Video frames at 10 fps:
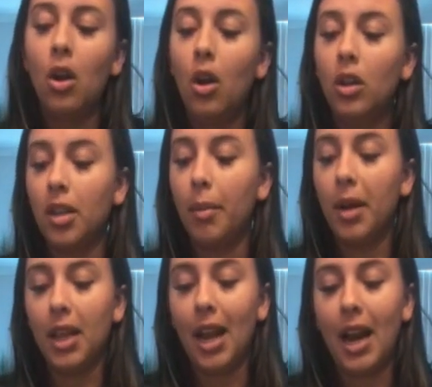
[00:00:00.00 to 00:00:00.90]

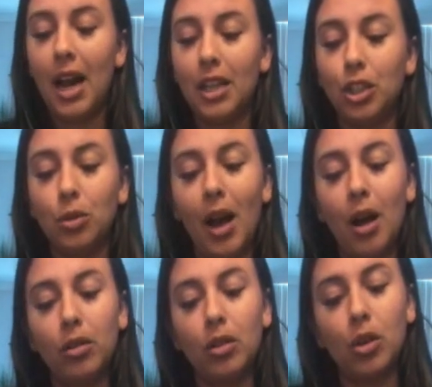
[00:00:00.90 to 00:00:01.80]
Somebody that has you
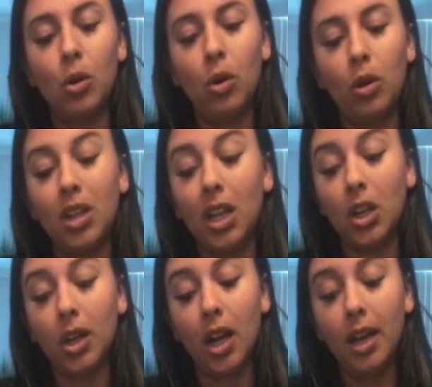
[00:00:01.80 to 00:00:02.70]
out in the cold, that you're
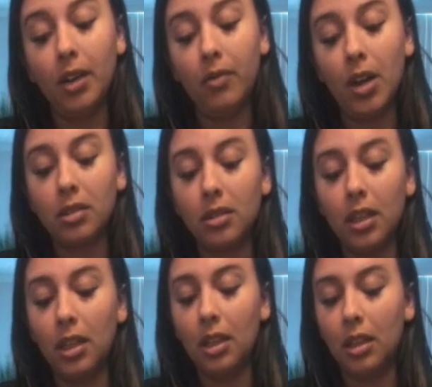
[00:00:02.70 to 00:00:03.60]
kind of not
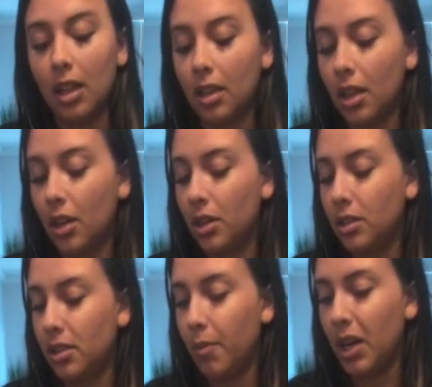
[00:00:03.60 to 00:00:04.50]
seeing that there is
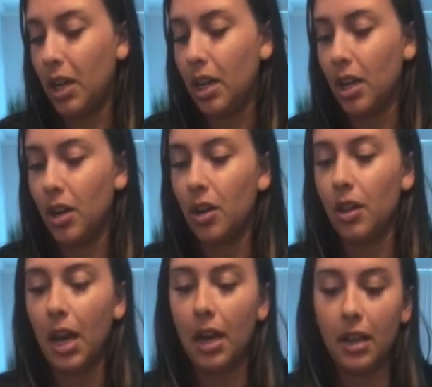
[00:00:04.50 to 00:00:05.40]
somebody here
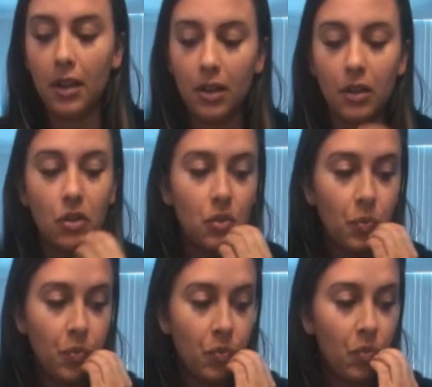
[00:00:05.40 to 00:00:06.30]
that is
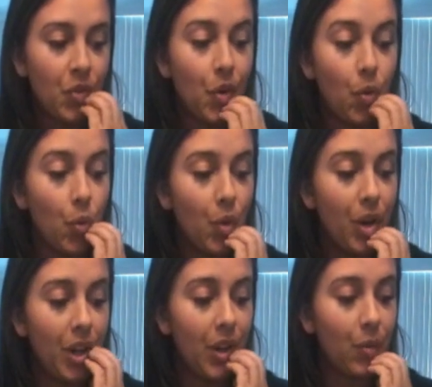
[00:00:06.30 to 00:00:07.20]

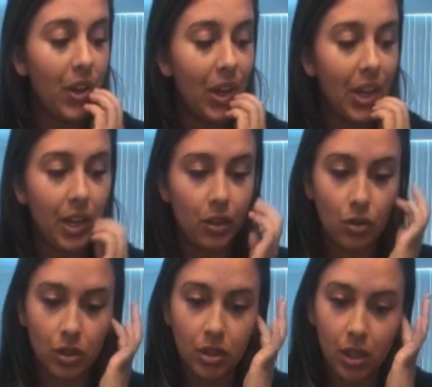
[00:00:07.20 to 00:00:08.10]
really, really
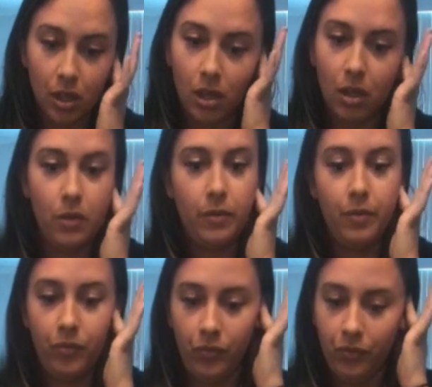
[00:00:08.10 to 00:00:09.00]
interested in you.
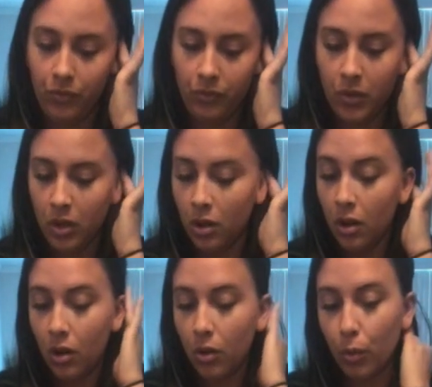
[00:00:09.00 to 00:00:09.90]

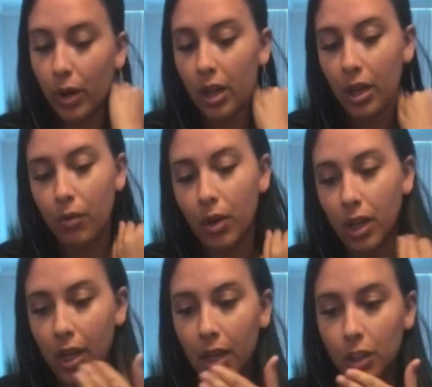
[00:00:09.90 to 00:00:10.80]
Really,
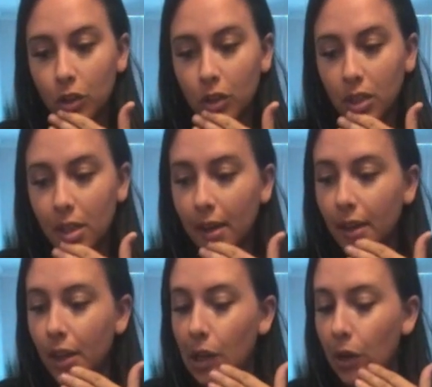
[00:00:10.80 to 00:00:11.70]
really interested in
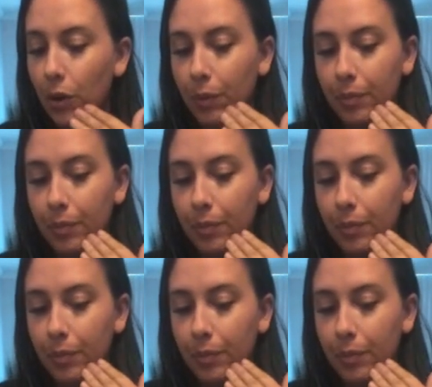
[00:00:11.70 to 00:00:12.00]
you.